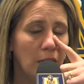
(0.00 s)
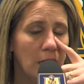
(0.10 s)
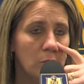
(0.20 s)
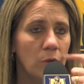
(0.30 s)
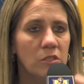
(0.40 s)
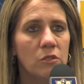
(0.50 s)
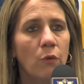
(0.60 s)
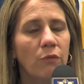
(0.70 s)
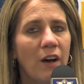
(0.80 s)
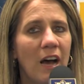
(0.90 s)
And that's what's
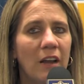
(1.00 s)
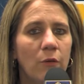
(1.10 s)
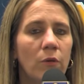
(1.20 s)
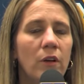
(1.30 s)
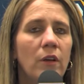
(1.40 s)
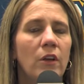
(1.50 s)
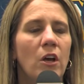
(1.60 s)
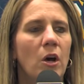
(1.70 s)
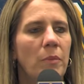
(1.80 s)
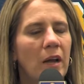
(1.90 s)
so vital
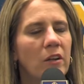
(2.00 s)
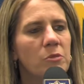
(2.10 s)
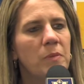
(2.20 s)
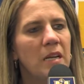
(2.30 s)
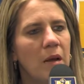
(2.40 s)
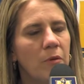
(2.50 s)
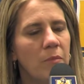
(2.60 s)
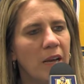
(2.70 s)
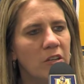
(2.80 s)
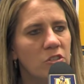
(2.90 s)
about us being able to
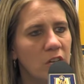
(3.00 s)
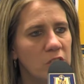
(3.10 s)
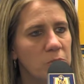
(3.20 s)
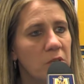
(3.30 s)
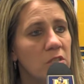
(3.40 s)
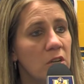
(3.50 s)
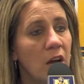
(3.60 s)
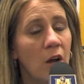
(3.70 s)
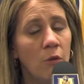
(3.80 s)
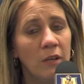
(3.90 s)
make adjustments,
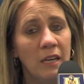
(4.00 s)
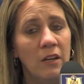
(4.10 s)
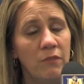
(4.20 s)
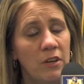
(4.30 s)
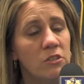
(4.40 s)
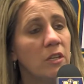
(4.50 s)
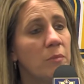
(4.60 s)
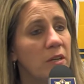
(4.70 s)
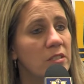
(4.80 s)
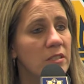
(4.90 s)
not only individually
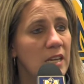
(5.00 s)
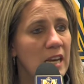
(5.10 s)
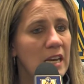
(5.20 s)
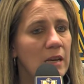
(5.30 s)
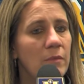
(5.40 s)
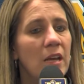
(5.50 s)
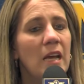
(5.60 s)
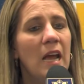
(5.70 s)
but as a team,